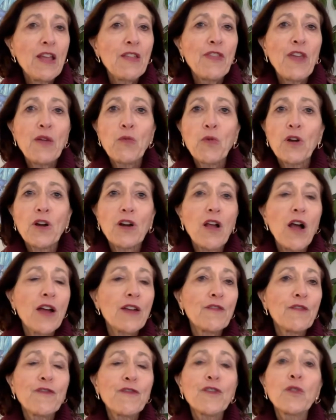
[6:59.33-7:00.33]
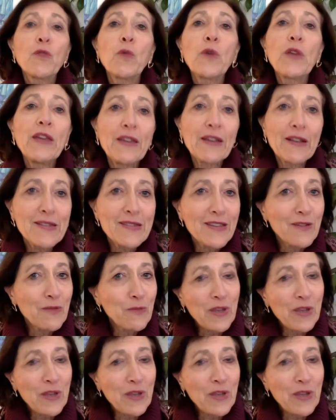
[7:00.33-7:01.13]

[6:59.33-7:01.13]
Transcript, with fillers: they work on it for weeks and